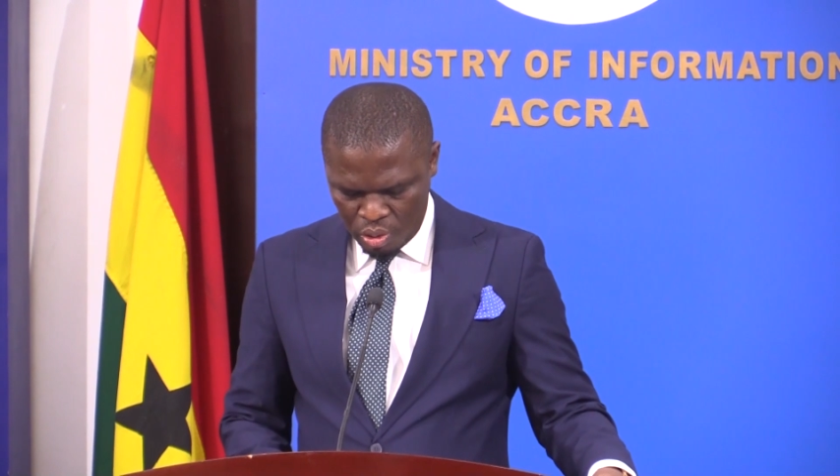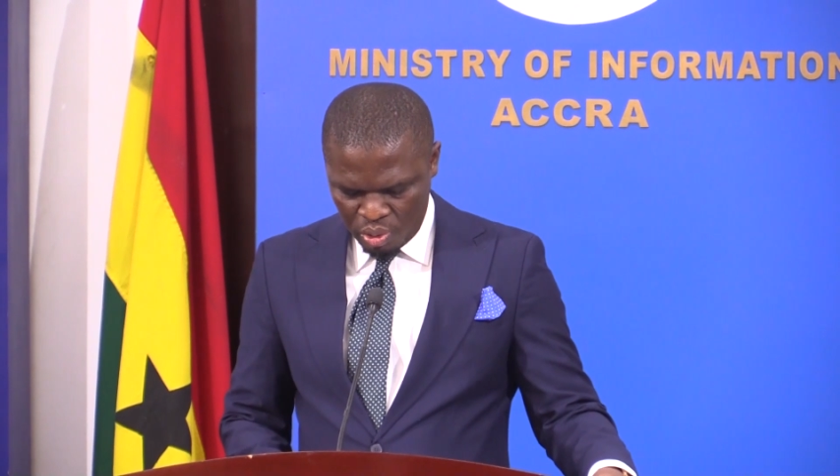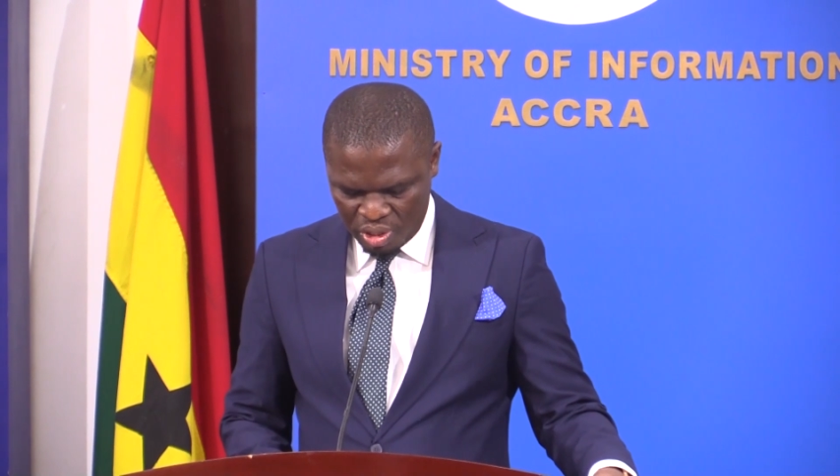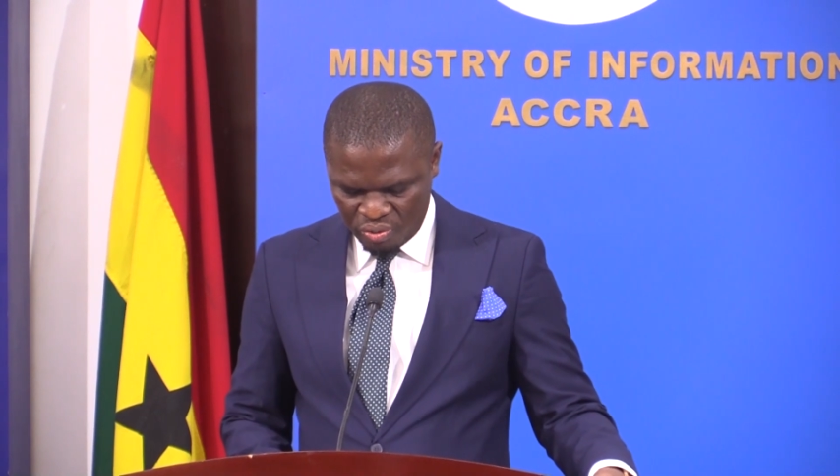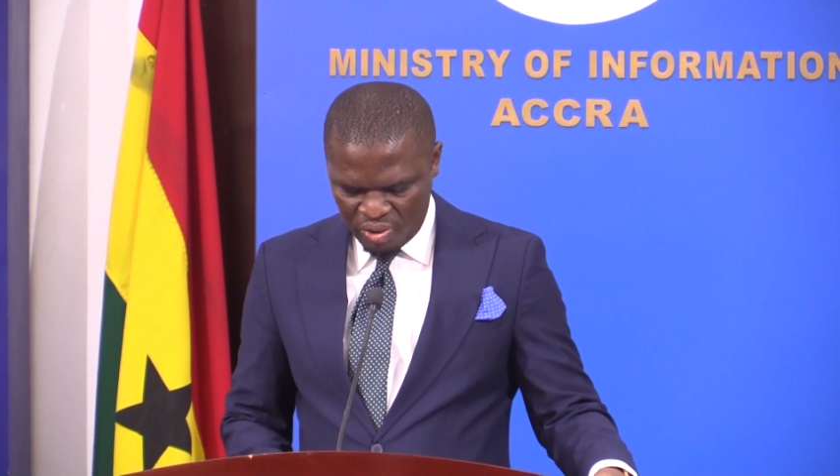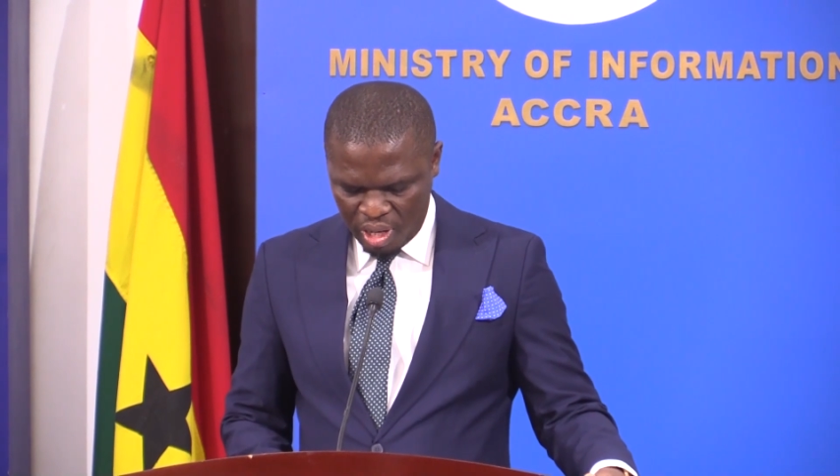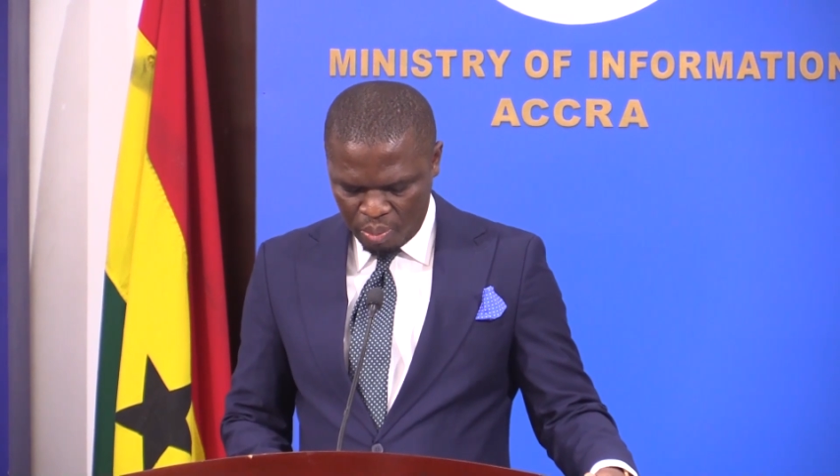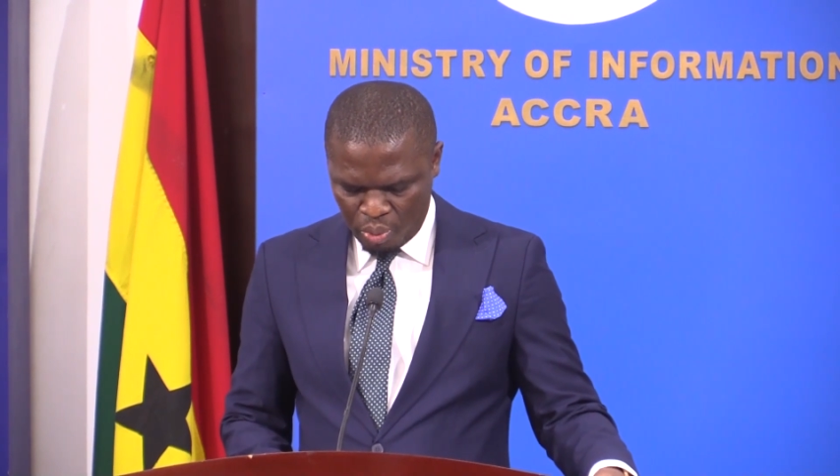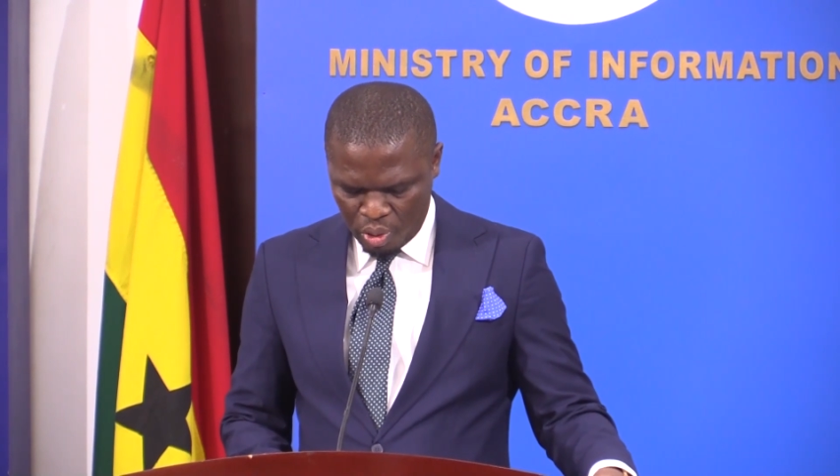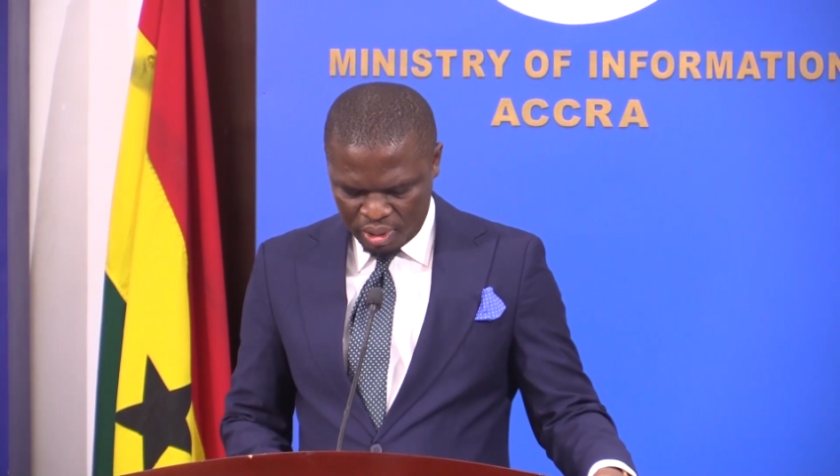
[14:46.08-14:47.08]
which is very
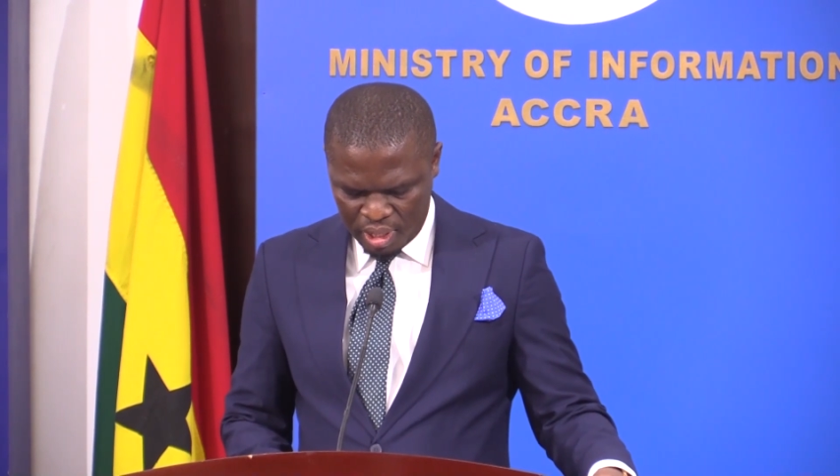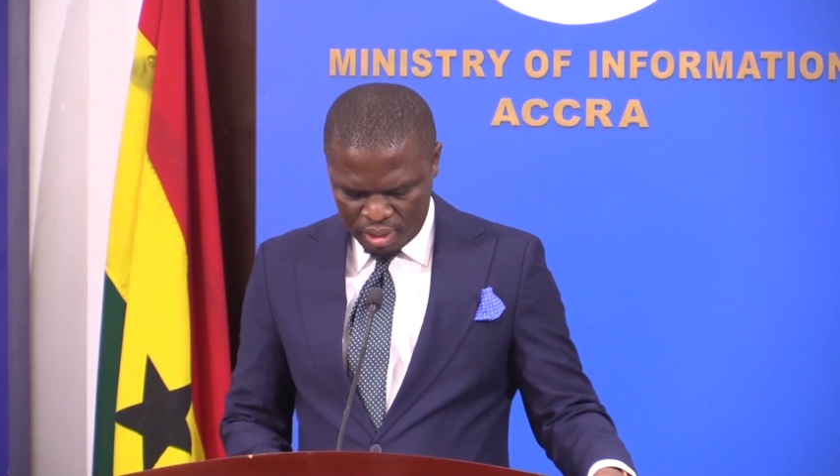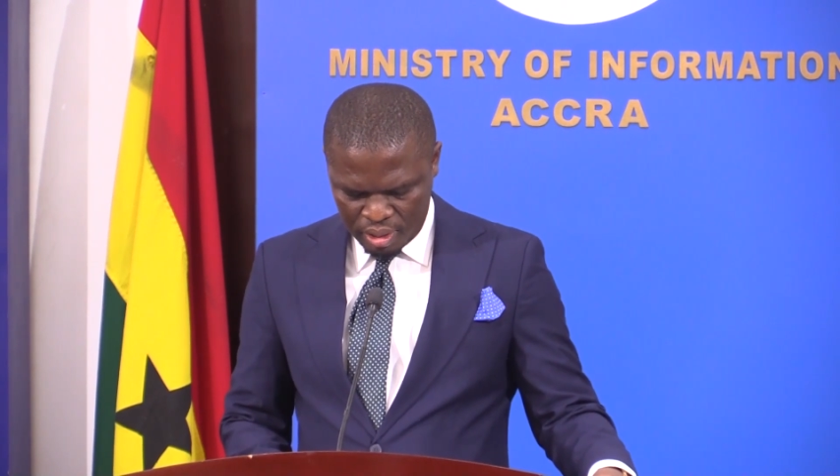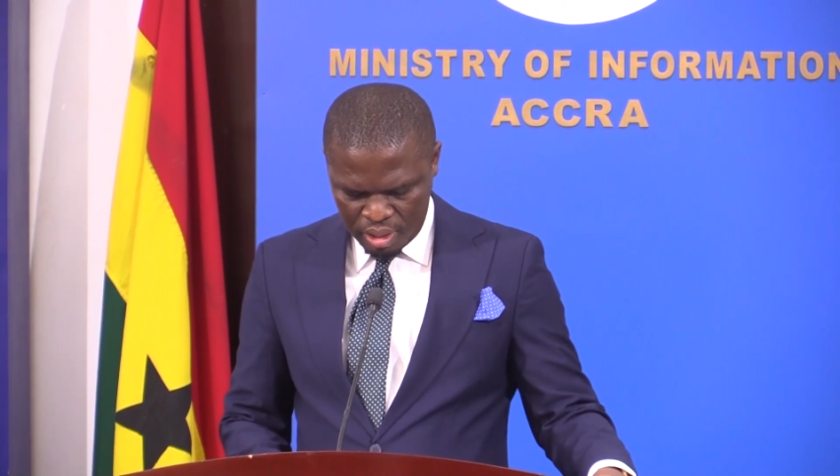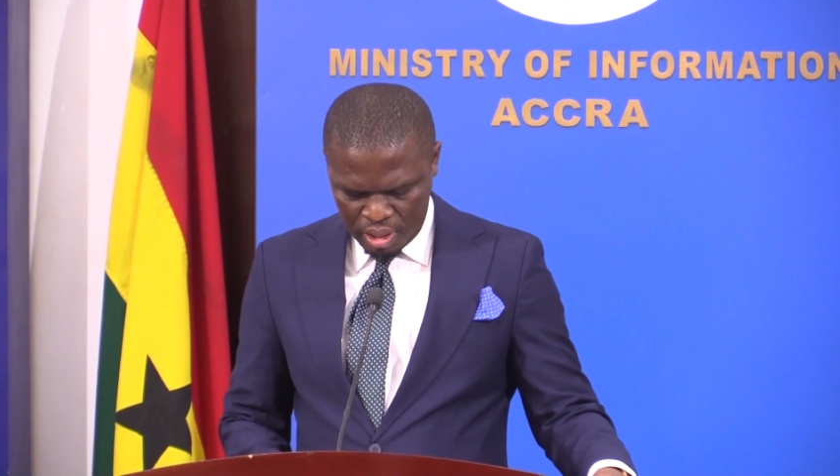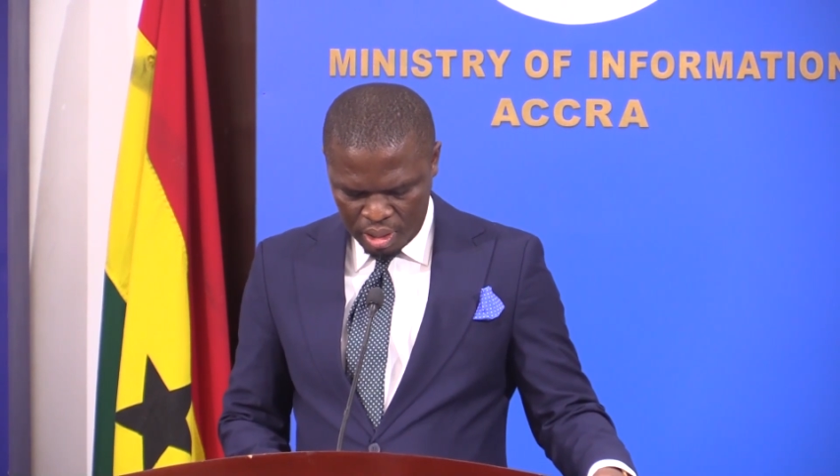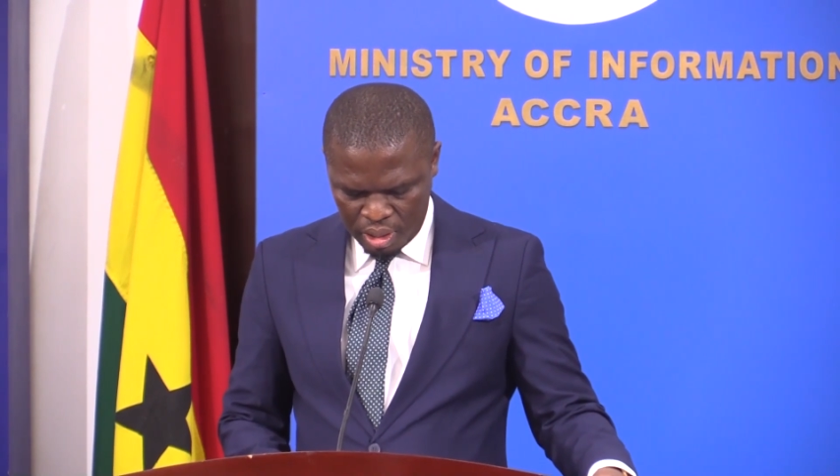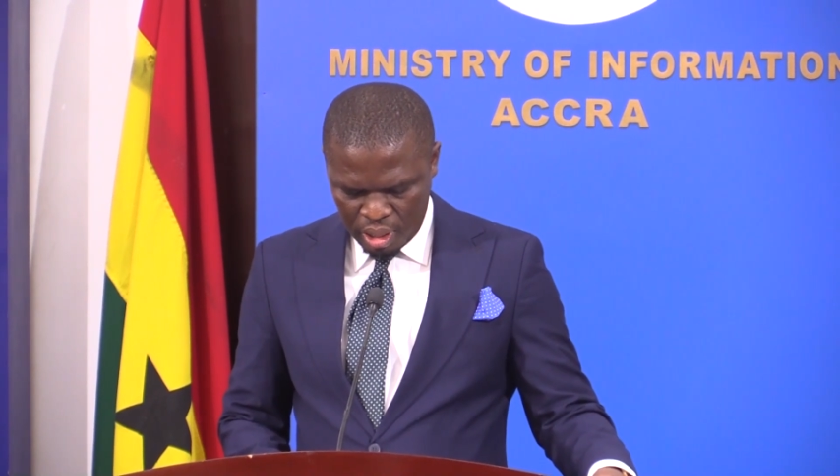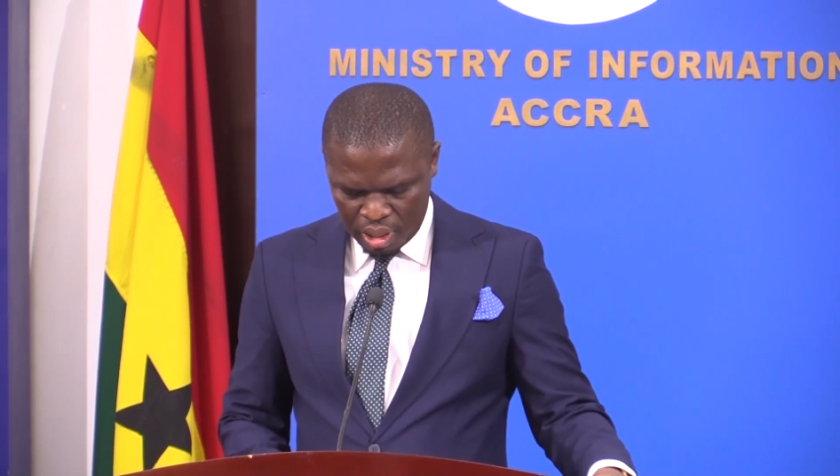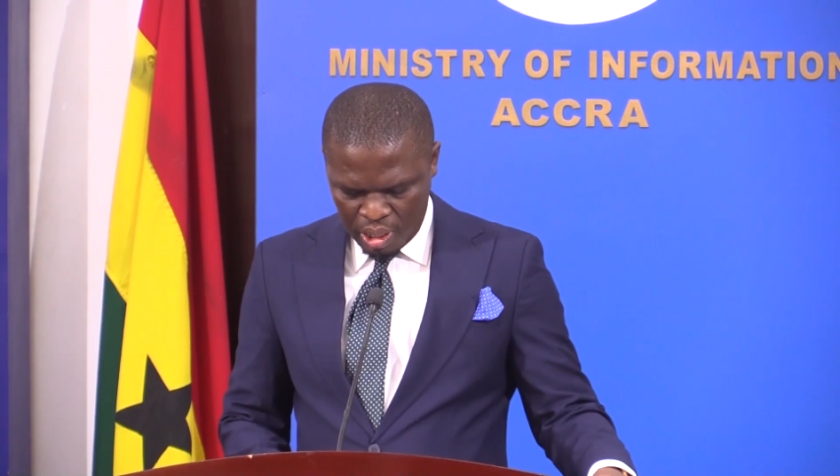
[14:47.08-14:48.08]
important. The